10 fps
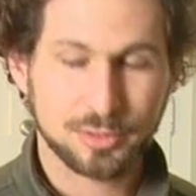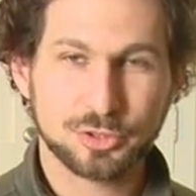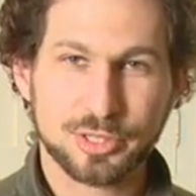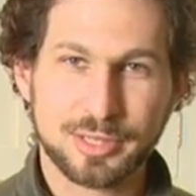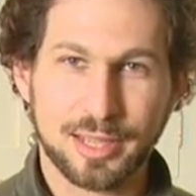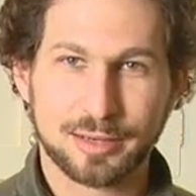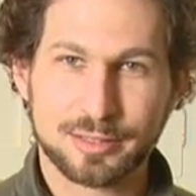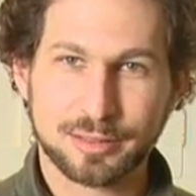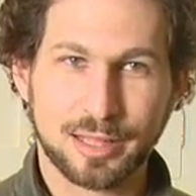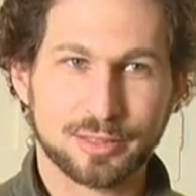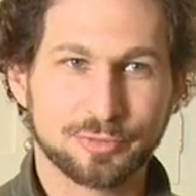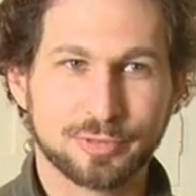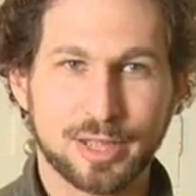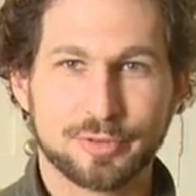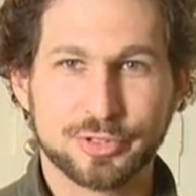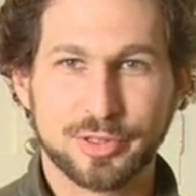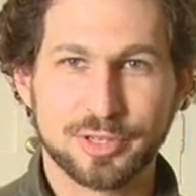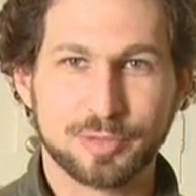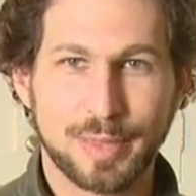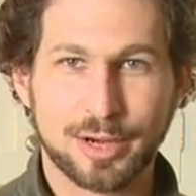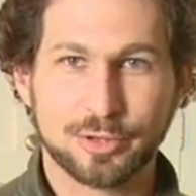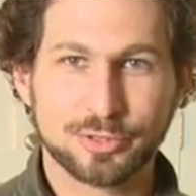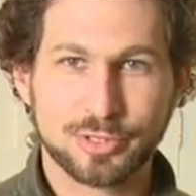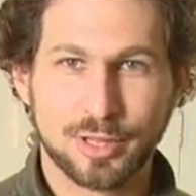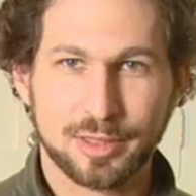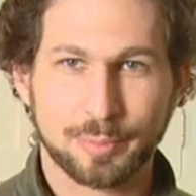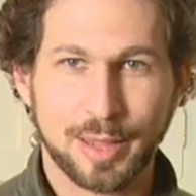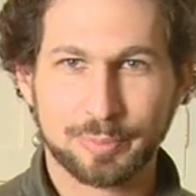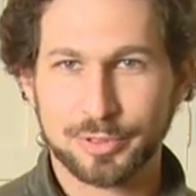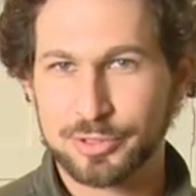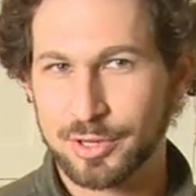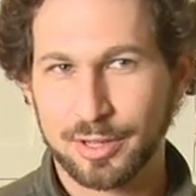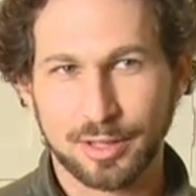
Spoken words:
just again to let the flavors of the tomatoes, the peppers,